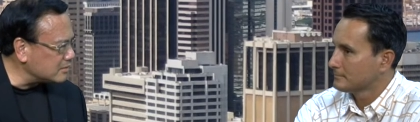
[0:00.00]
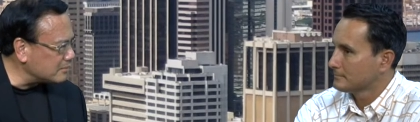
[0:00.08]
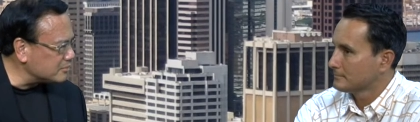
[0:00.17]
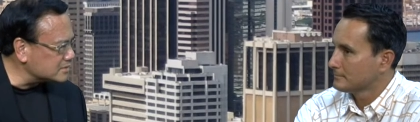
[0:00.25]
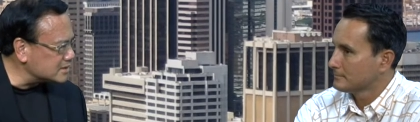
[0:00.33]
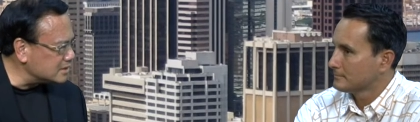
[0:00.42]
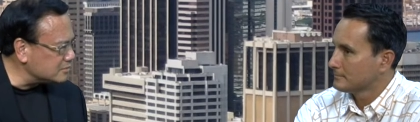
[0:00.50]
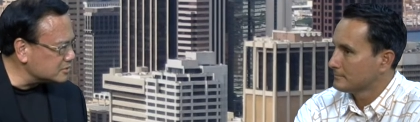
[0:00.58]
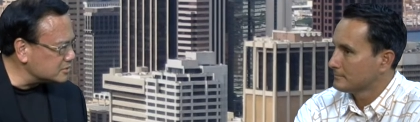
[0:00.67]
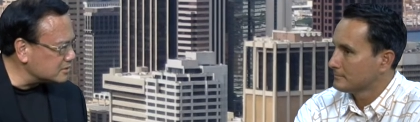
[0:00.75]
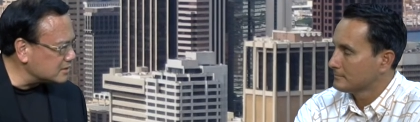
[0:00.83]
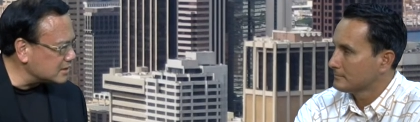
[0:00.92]
Speaker 1: represent, would
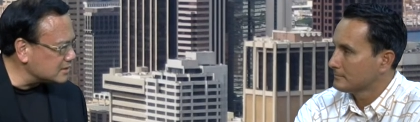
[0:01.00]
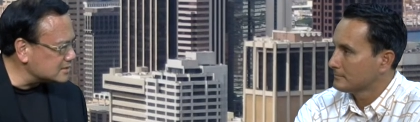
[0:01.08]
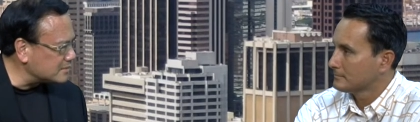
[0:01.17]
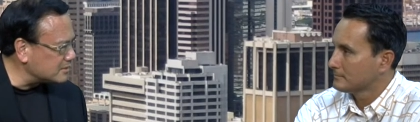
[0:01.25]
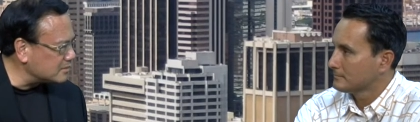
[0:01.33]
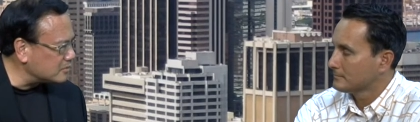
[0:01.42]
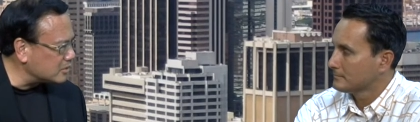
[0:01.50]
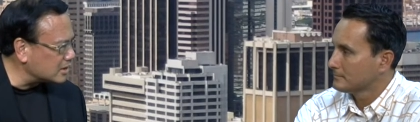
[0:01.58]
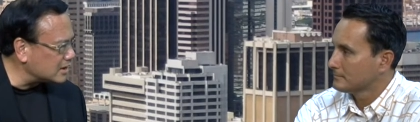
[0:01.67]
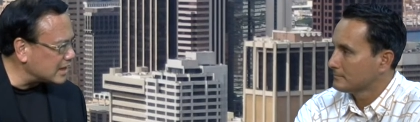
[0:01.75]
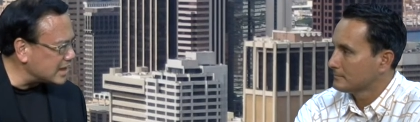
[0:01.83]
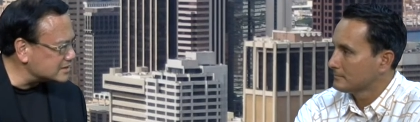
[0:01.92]
you think, some of the more
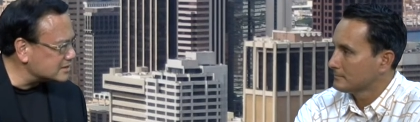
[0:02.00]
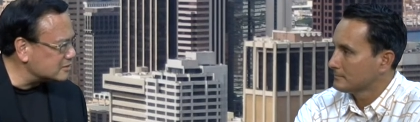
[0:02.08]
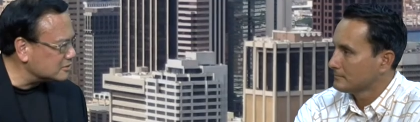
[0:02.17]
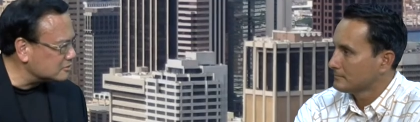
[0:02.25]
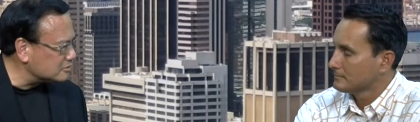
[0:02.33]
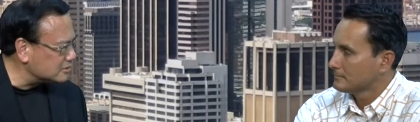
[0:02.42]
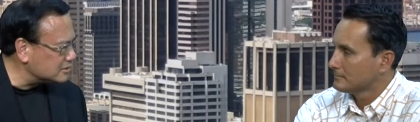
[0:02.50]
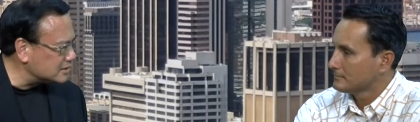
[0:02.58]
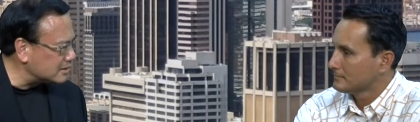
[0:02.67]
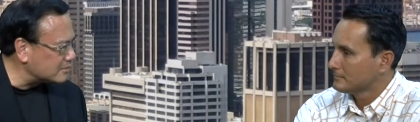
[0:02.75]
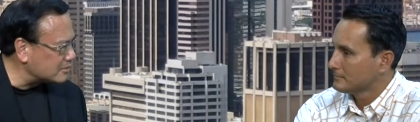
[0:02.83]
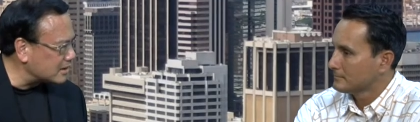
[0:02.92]
classical
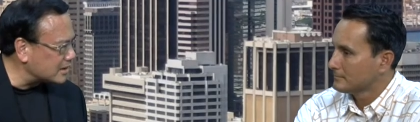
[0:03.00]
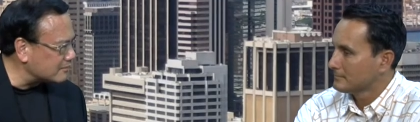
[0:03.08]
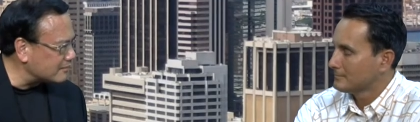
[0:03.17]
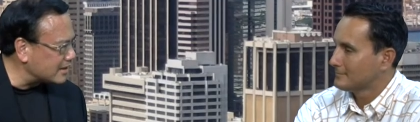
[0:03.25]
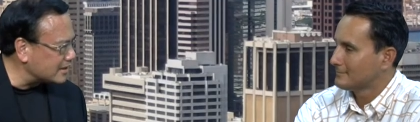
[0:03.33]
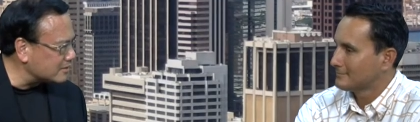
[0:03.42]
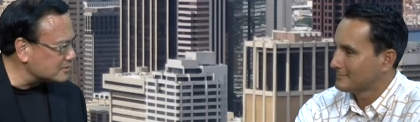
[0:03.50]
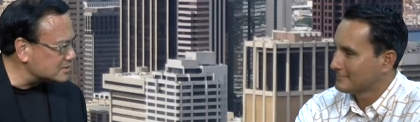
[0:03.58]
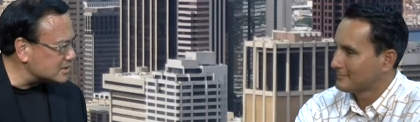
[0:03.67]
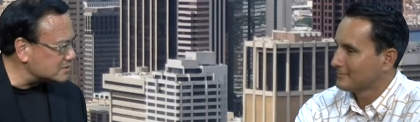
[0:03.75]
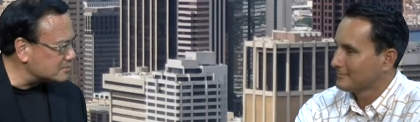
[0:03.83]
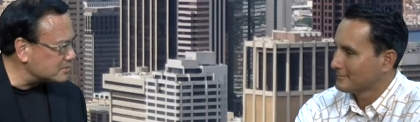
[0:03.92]
Democratic values
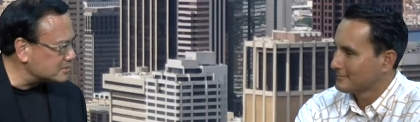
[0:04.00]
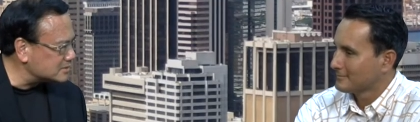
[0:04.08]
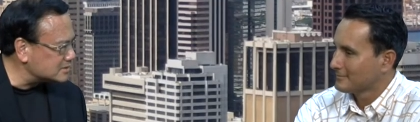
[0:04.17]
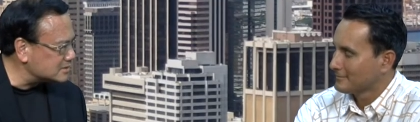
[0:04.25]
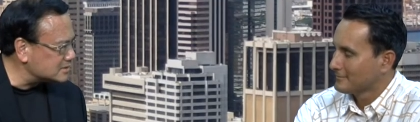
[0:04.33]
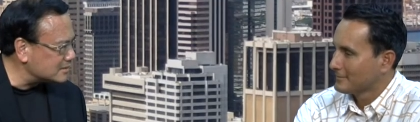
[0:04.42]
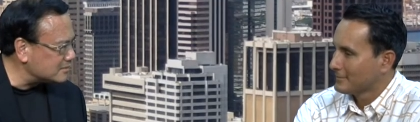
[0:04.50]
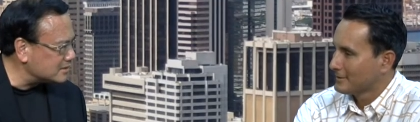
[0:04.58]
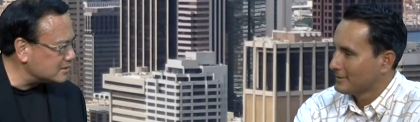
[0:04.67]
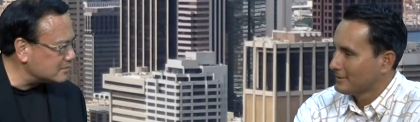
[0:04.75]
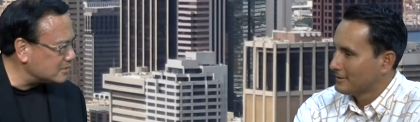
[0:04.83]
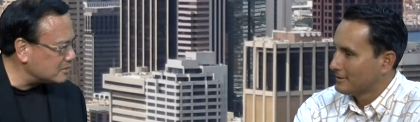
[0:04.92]
as opposed to some of
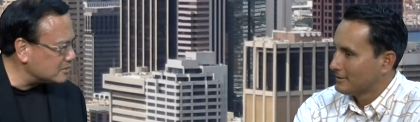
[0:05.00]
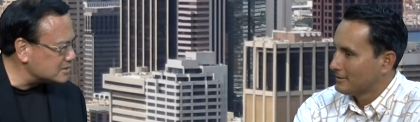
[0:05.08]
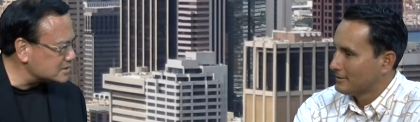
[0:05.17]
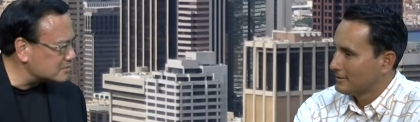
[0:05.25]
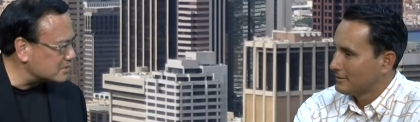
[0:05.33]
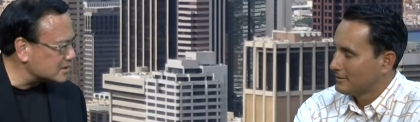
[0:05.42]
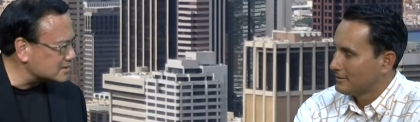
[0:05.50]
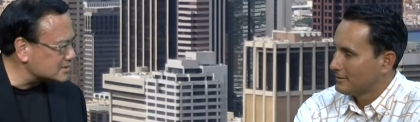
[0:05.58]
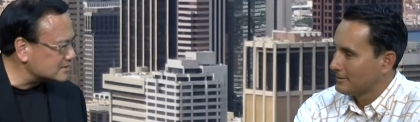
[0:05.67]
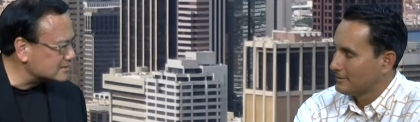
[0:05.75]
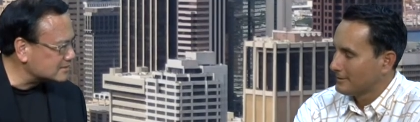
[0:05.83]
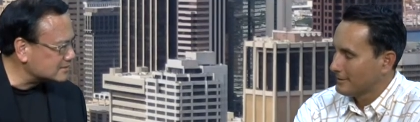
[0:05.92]
the more recent ones.
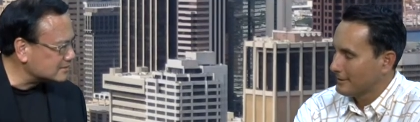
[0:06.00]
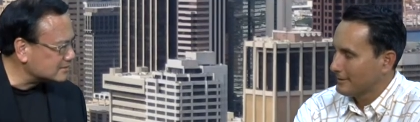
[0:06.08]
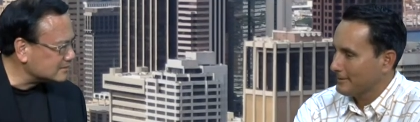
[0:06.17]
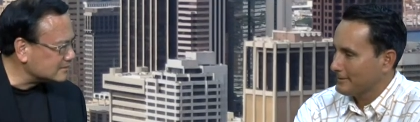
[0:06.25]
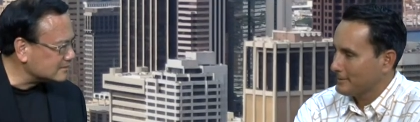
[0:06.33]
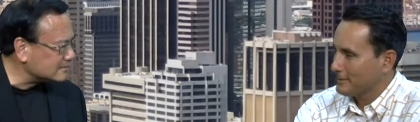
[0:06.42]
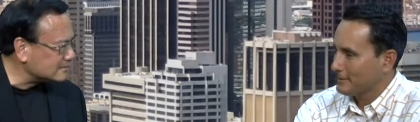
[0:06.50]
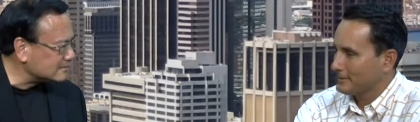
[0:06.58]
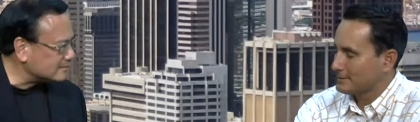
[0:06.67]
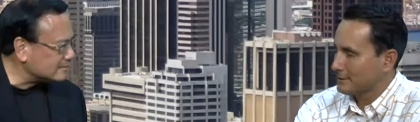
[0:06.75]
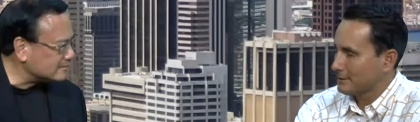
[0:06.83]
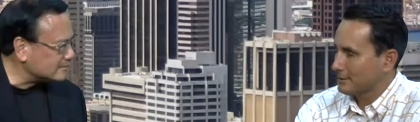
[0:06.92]
Speaker 2: Yeah, you know, it's
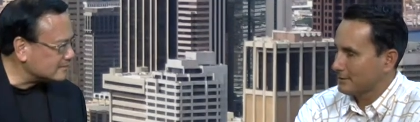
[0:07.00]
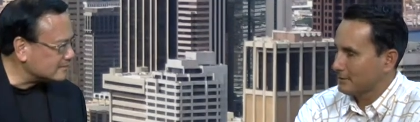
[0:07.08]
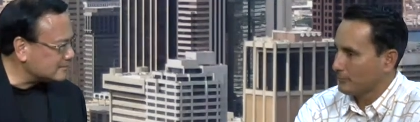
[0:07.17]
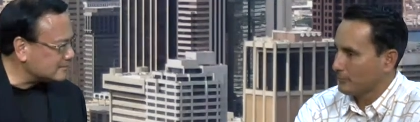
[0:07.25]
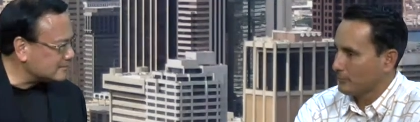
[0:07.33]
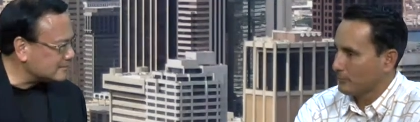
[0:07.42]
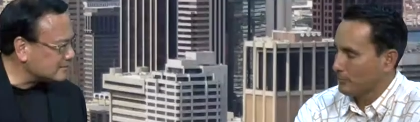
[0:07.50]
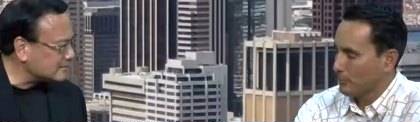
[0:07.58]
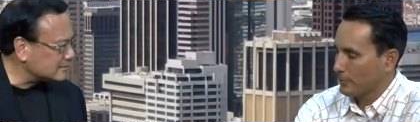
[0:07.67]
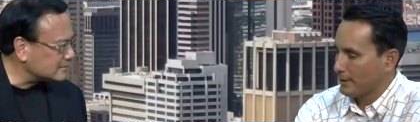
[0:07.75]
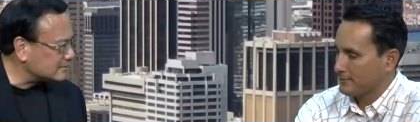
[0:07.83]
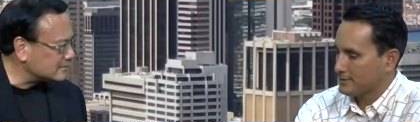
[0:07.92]
from
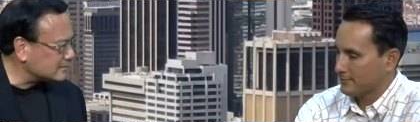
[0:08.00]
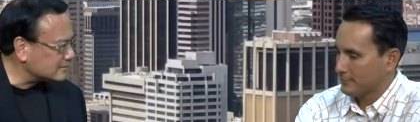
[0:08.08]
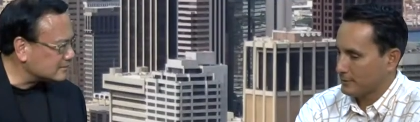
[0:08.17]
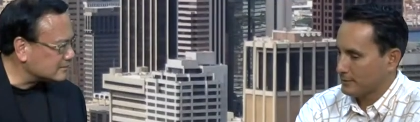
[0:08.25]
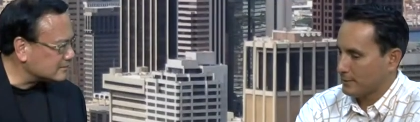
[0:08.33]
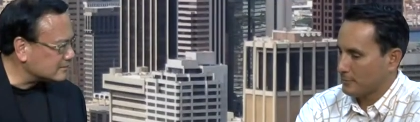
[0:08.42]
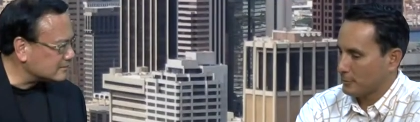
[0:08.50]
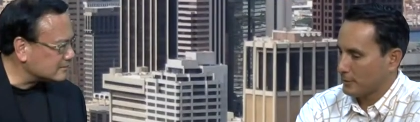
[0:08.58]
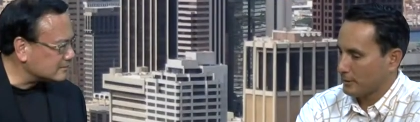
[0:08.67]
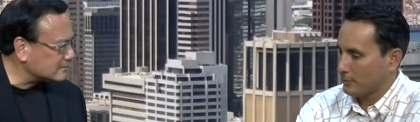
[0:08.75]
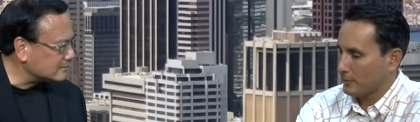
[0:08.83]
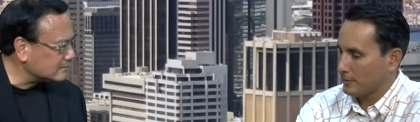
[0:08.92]
what I've seen from the
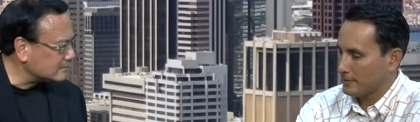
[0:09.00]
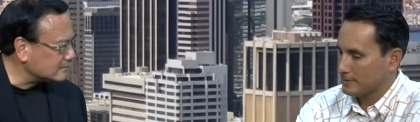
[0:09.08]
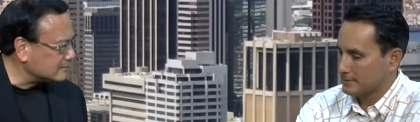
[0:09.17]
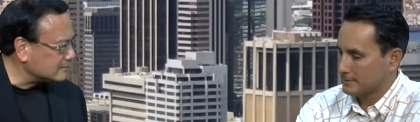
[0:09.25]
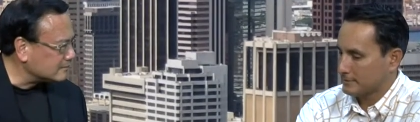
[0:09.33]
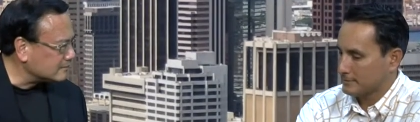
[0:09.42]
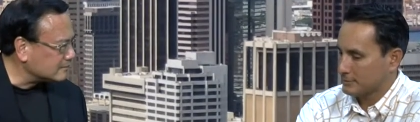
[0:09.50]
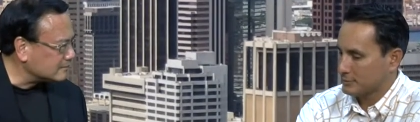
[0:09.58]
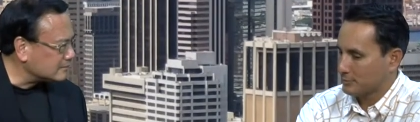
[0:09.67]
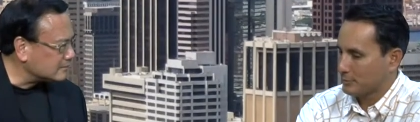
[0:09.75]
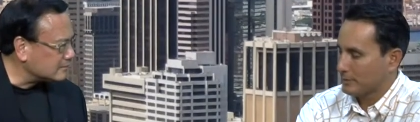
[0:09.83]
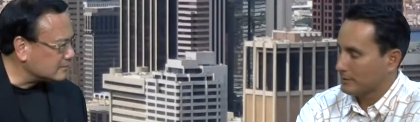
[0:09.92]
Democratic Party, it's, there's a
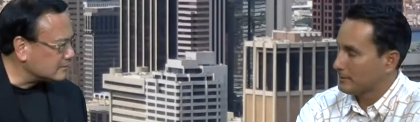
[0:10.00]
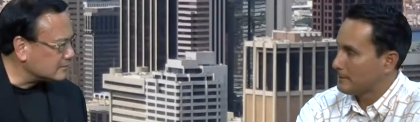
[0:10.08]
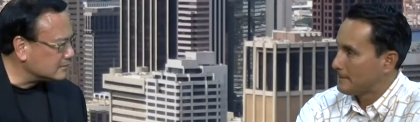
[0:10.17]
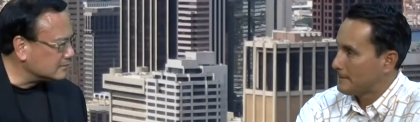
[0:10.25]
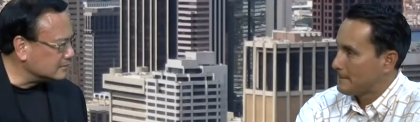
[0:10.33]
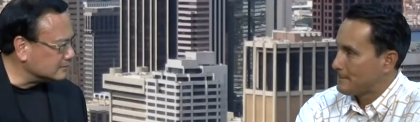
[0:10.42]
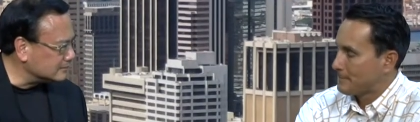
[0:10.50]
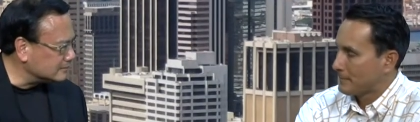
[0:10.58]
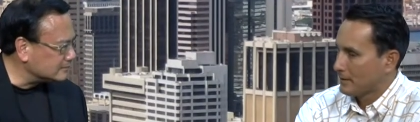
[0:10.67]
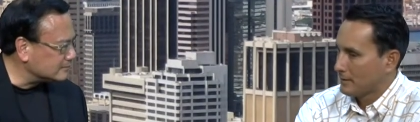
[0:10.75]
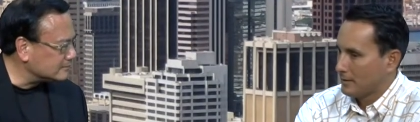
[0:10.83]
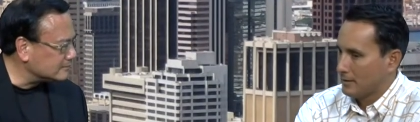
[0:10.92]
split.
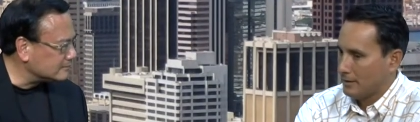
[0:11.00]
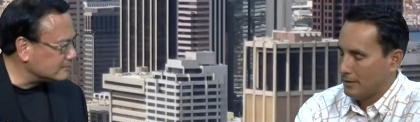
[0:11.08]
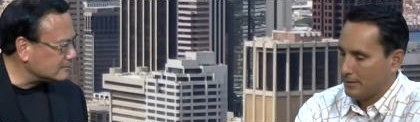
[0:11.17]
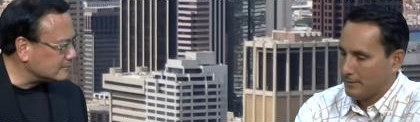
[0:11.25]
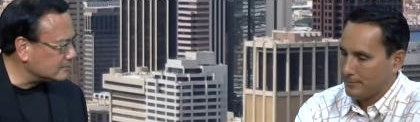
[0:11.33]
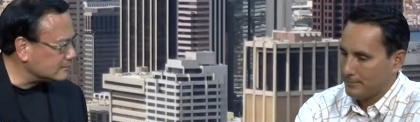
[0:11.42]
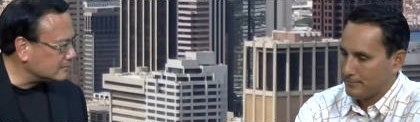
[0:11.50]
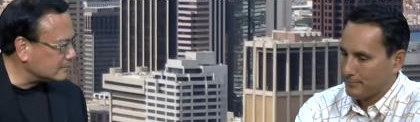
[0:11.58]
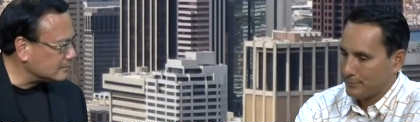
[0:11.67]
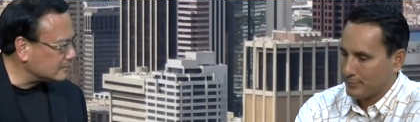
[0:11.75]
Mm-hmm.